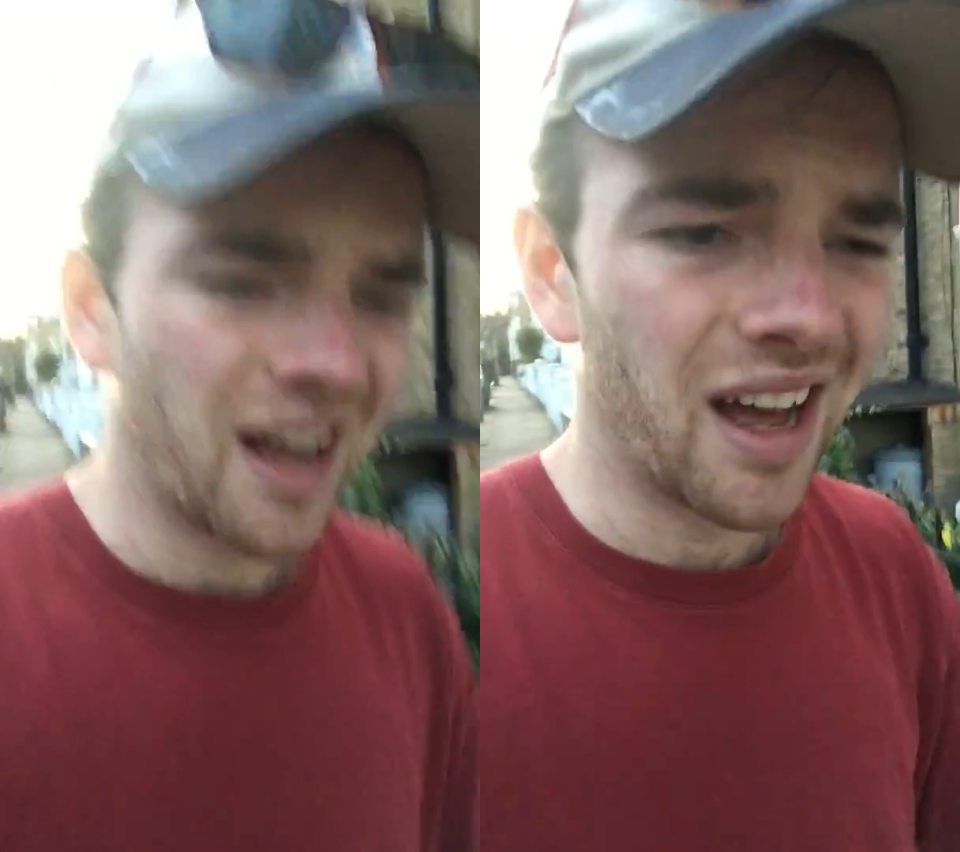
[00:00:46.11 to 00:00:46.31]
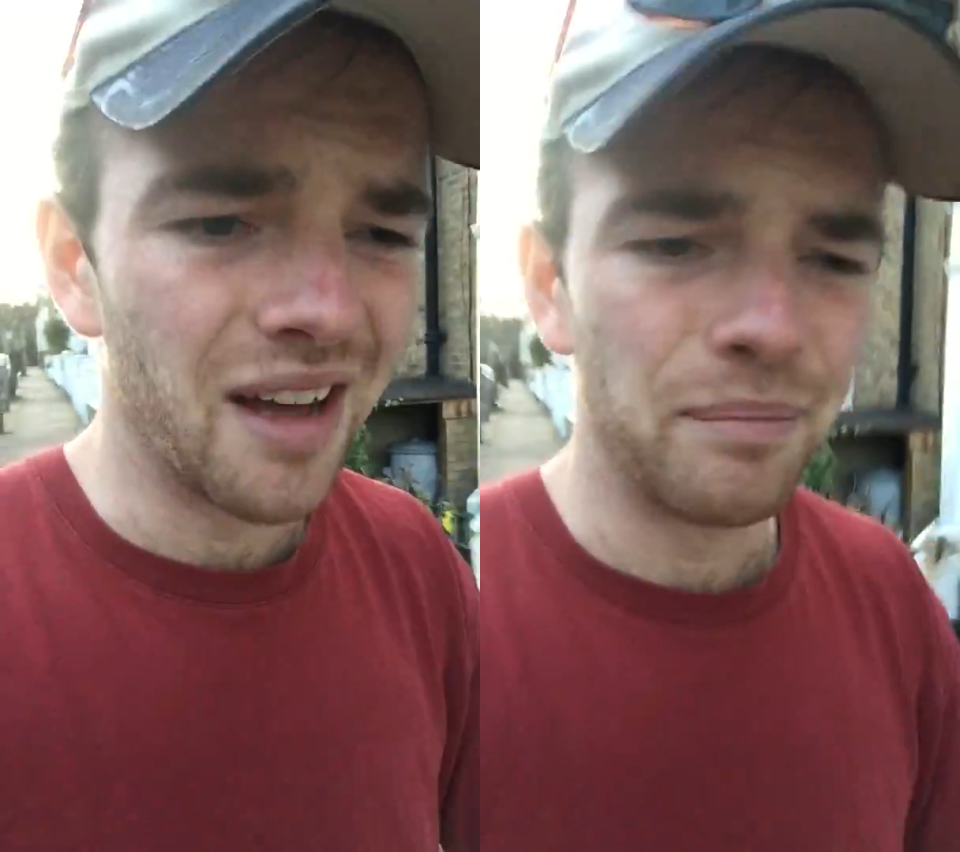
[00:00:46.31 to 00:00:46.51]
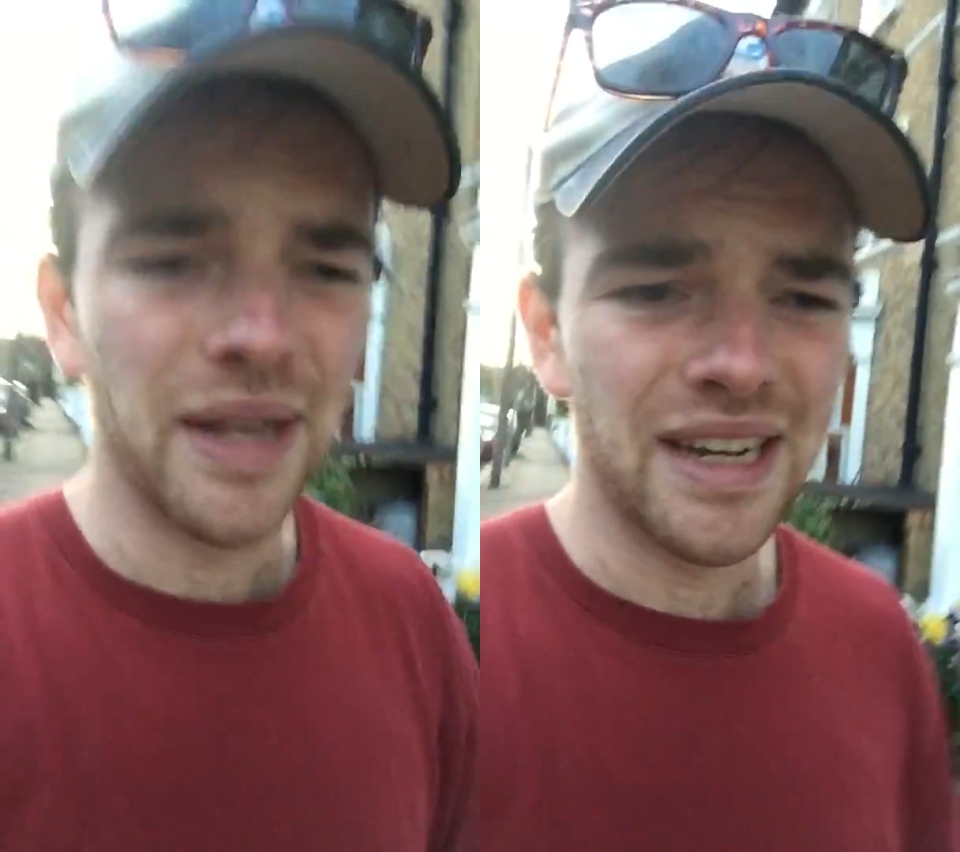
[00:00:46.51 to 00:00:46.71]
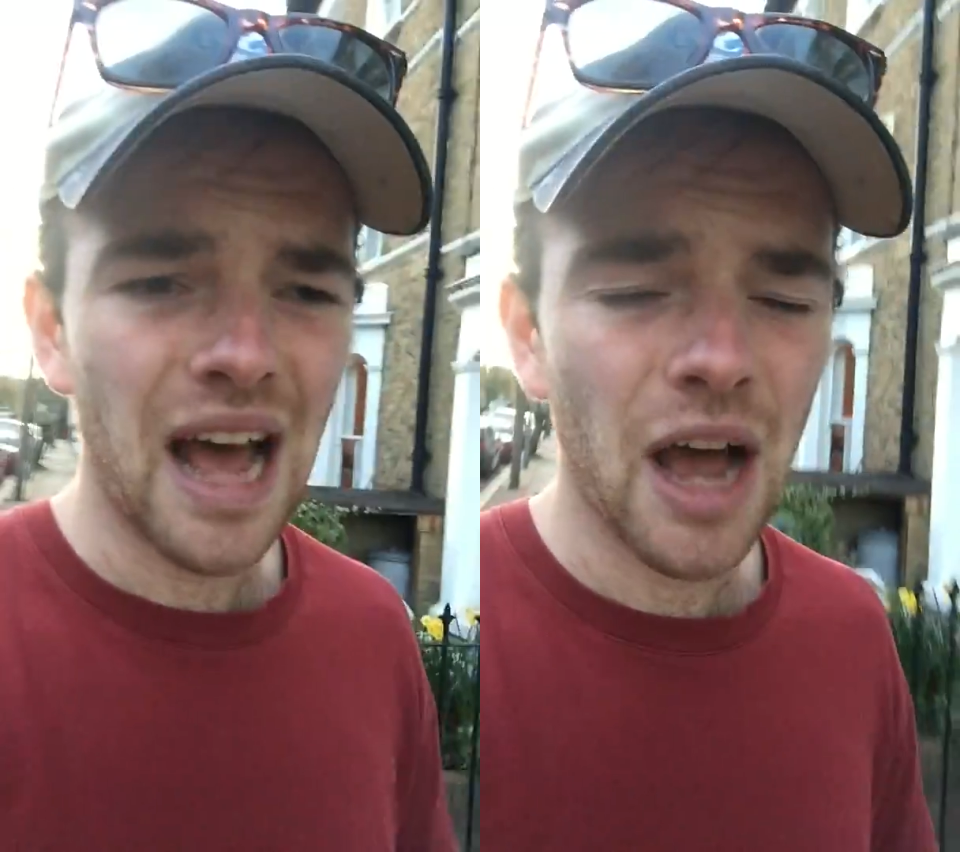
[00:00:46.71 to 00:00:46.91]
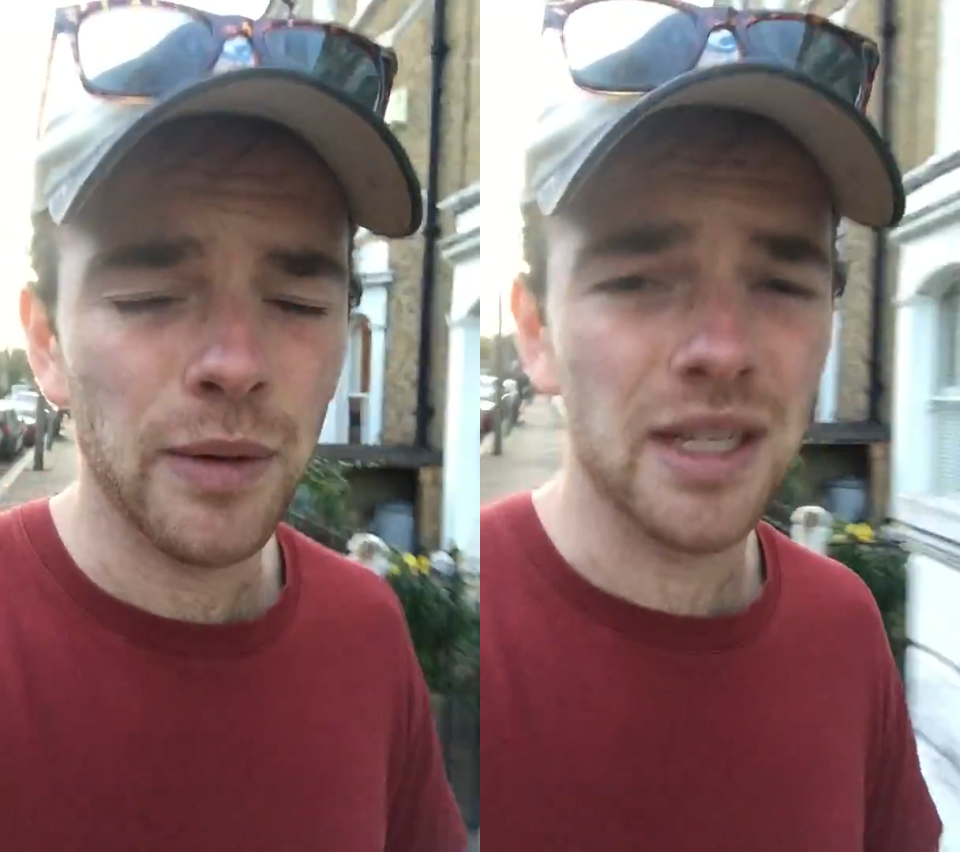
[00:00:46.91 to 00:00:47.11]
But
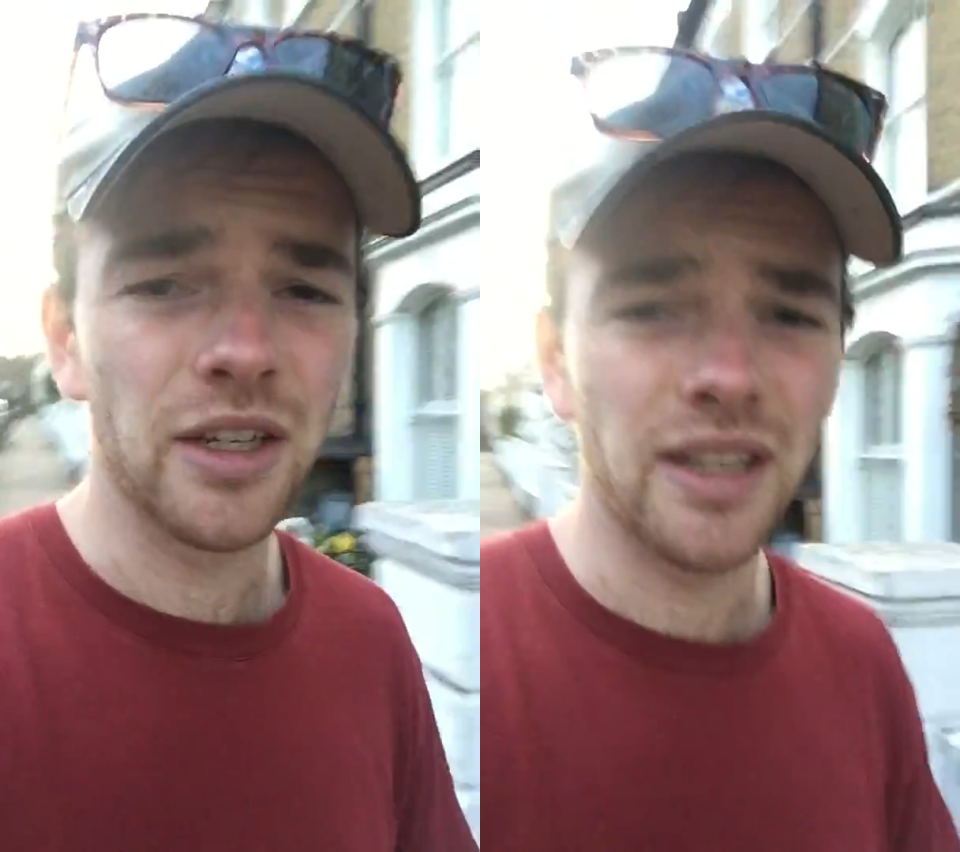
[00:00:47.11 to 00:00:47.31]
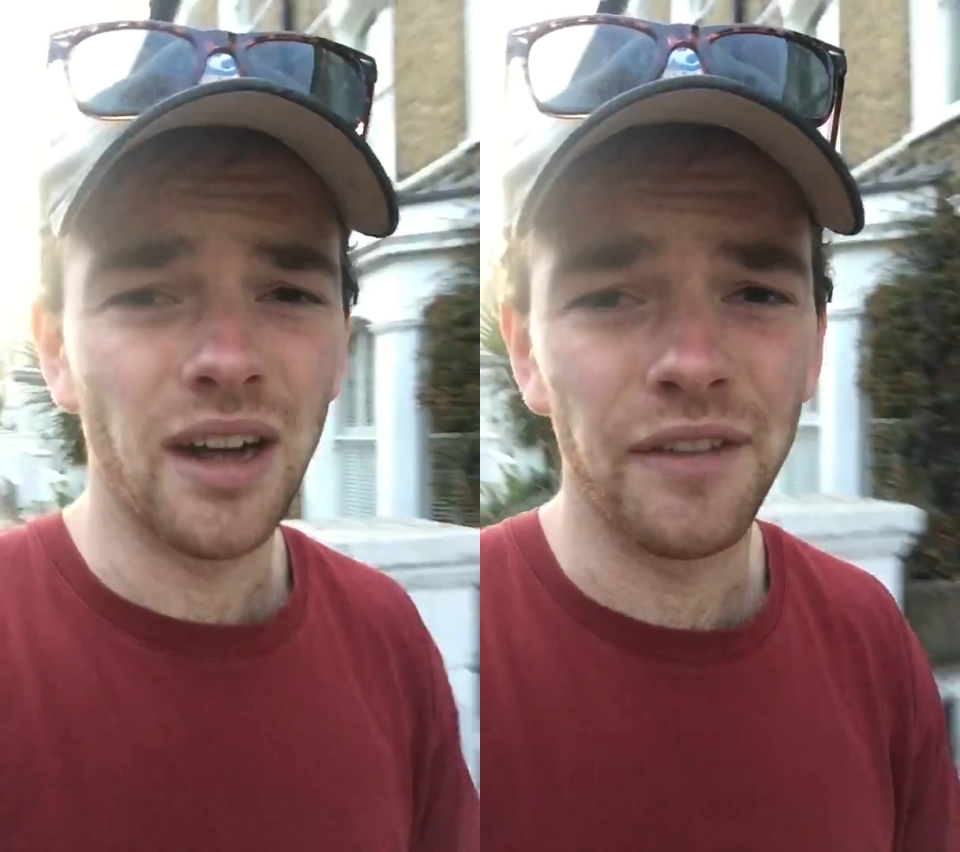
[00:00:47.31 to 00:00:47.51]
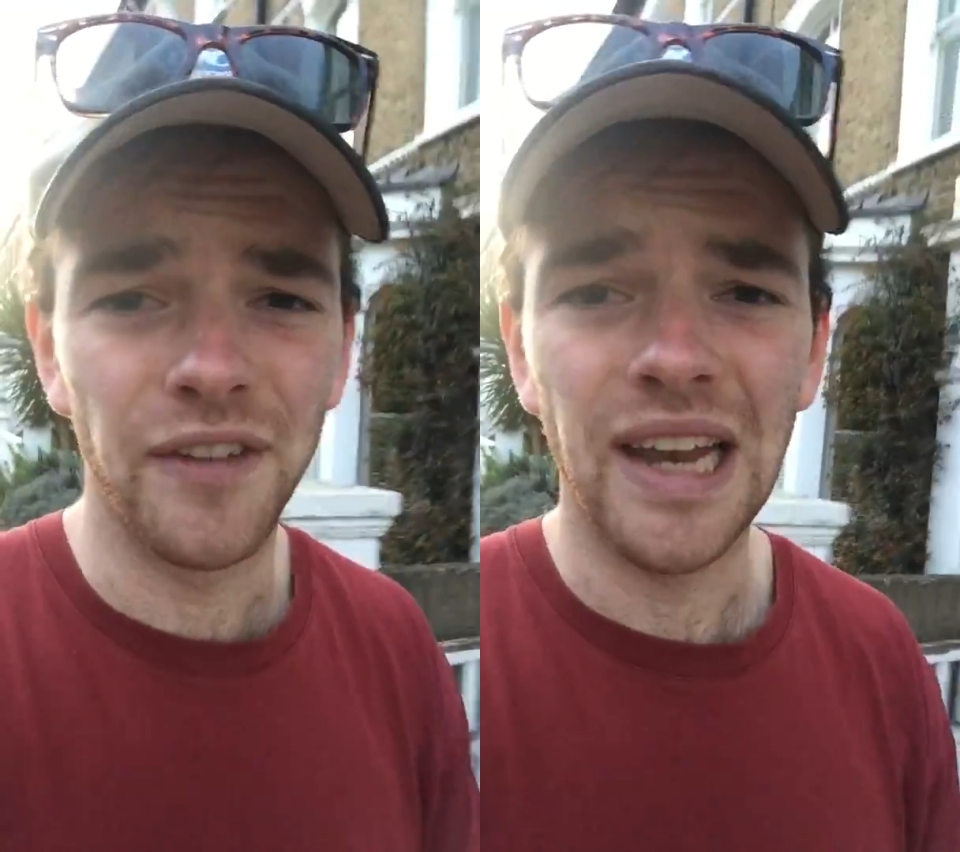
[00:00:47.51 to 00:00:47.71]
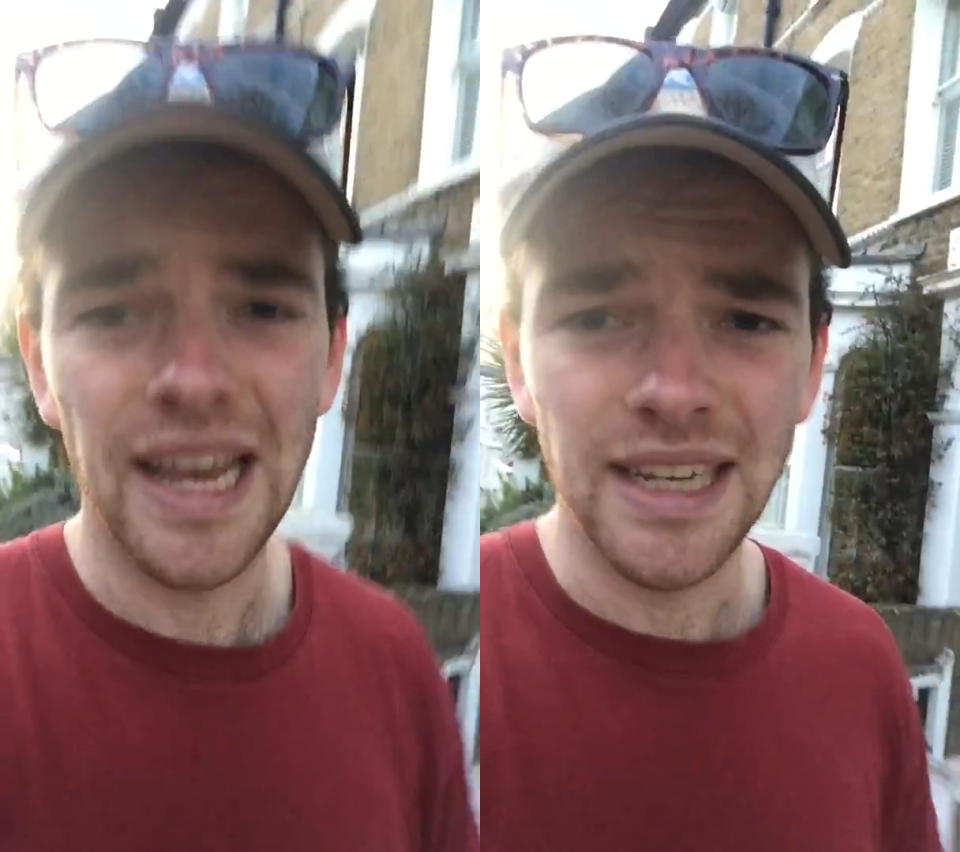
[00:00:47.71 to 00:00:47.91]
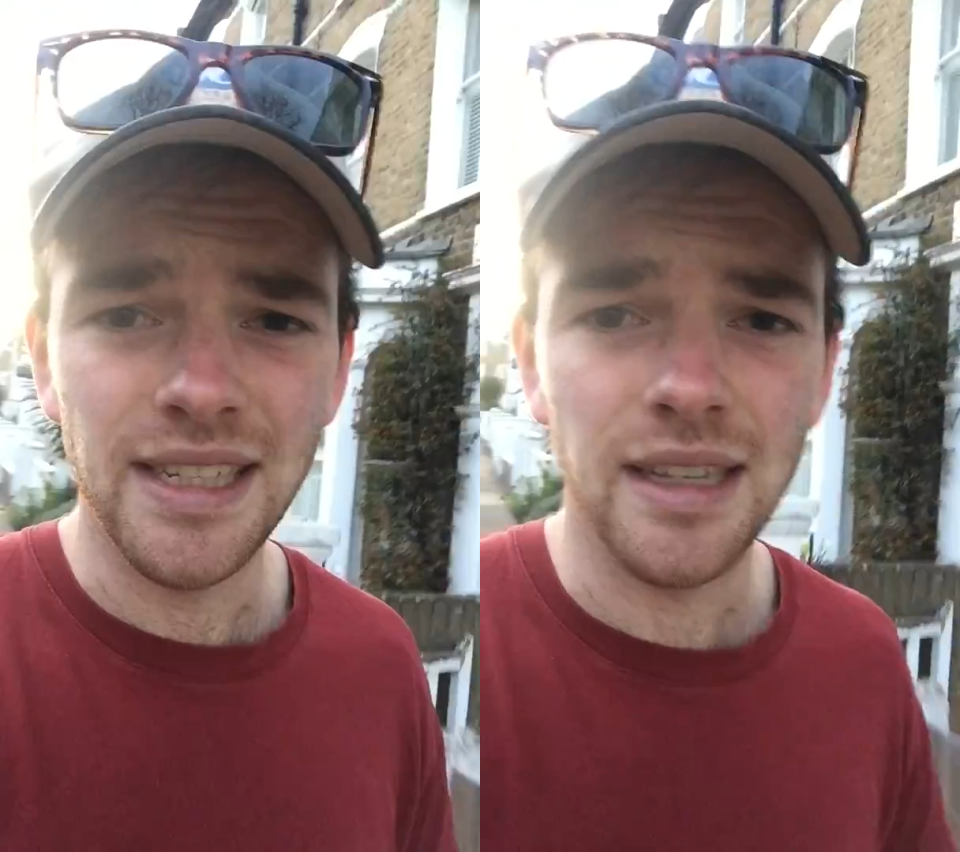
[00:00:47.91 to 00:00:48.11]
now it's looking like
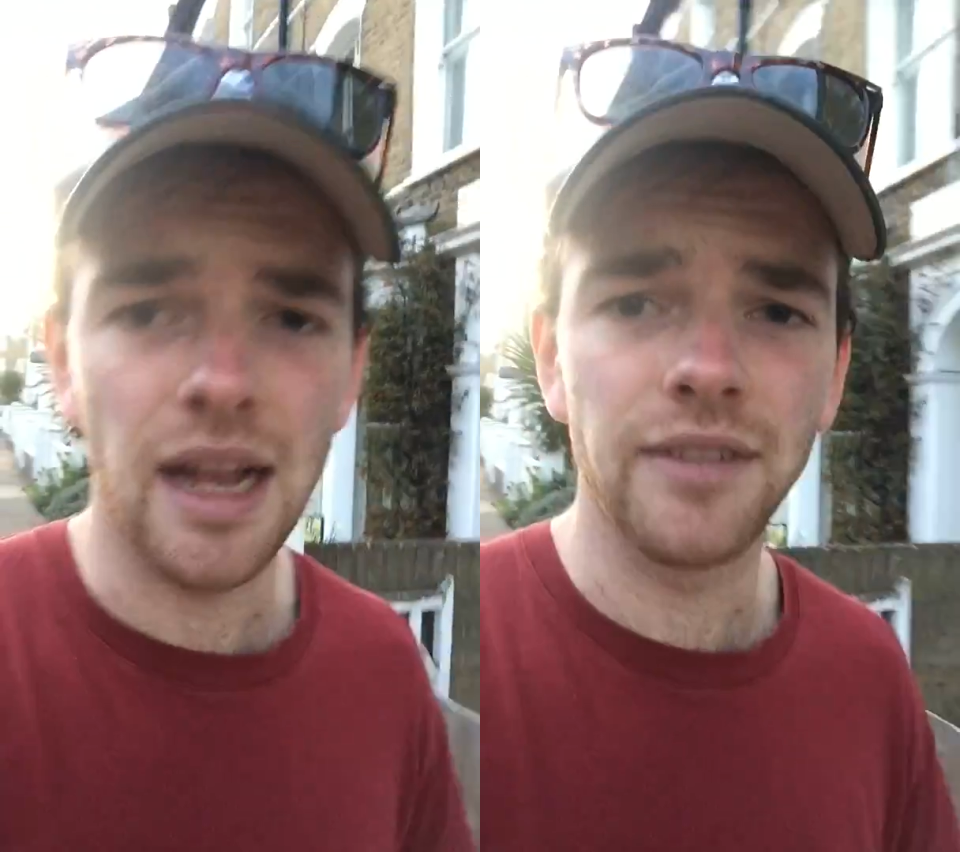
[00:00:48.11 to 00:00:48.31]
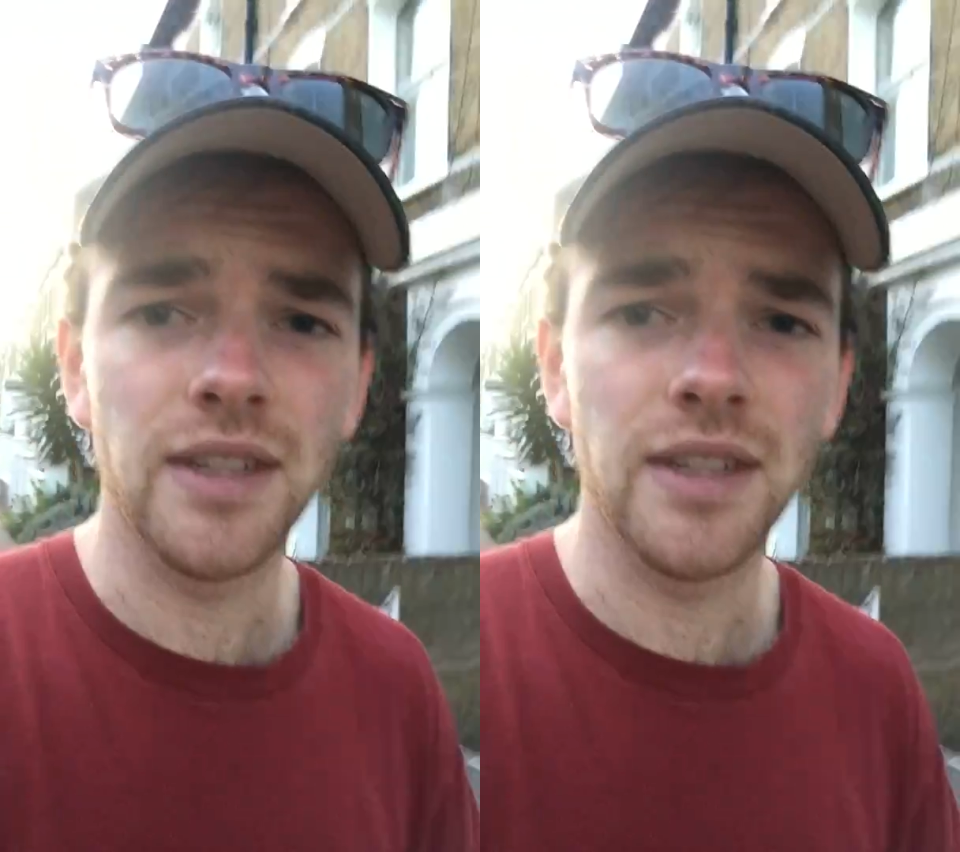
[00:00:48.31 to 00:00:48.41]
Fellaini's going to have